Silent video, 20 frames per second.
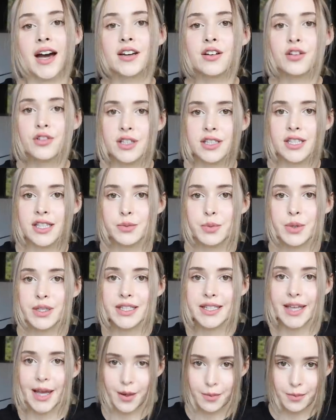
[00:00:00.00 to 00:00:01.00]
I know this has been
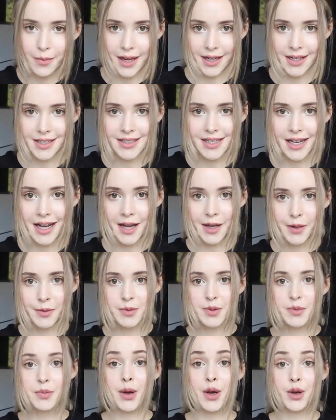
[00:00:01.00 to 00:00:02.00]
said many
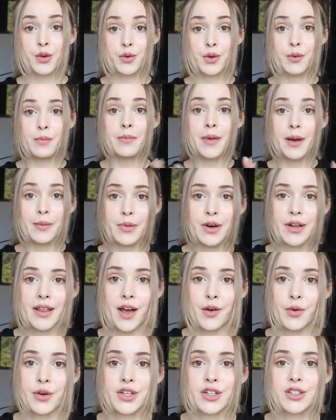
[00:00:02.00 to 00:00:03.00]
times, but remember
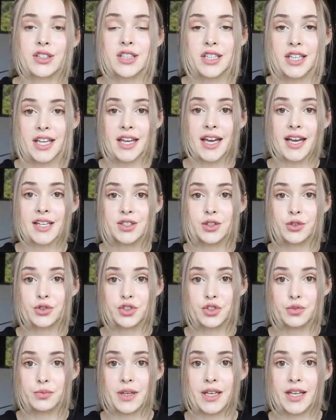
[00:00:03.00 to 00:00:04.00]
that when you're looking at
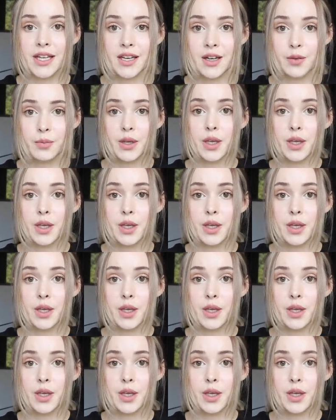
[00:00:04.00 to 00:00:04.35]
social media,